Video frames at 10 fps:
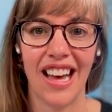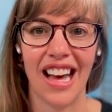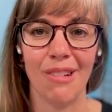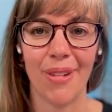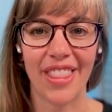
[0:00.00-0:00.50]

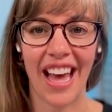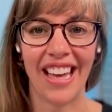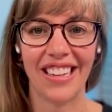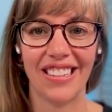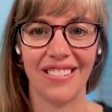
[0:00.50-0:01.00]
But
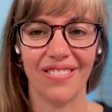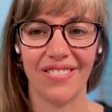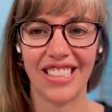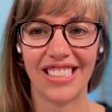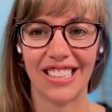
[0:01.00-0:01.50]
that
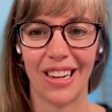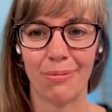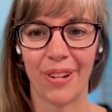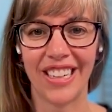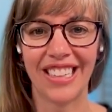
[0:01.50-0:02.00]
was a
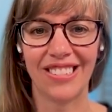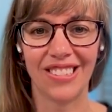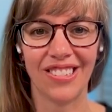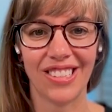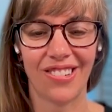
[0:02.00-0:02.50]
pretty
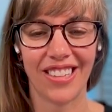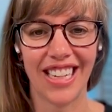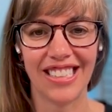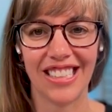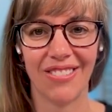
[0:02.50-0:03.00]
close
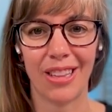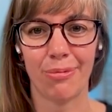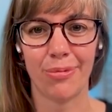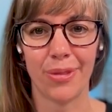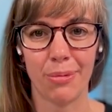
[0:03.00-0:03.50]
coordination with
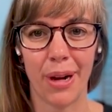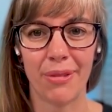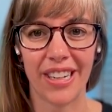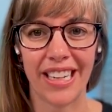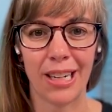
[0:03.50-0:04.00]
the
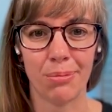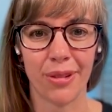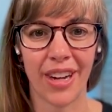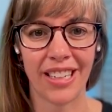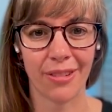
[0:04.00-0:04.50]
primary care
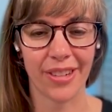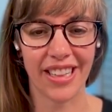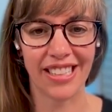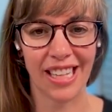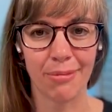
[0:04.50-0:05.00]
provider where
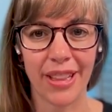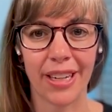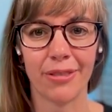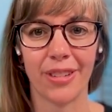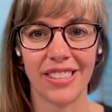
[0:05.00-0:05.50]
they sent me
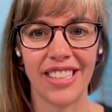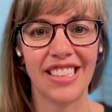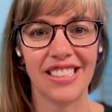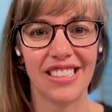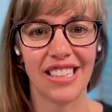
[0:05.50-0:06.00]
there for
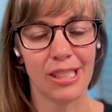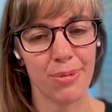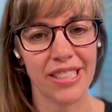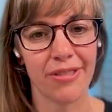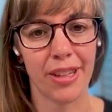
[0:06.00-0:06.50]
such a
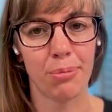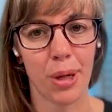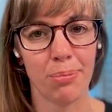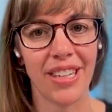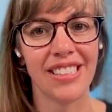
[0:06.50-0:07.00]
specific
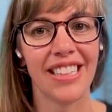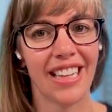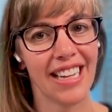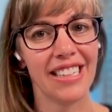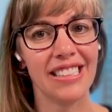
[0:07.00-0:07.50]
purpose and
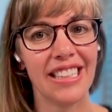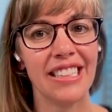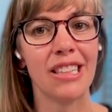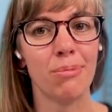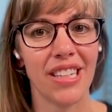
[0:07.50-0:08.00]
kind of
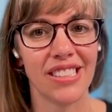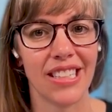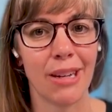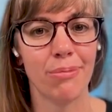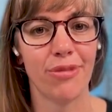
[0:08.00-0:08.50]
teed the
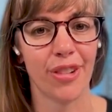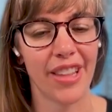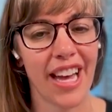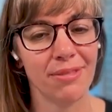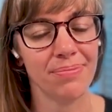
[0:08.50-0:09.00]
patient up for that.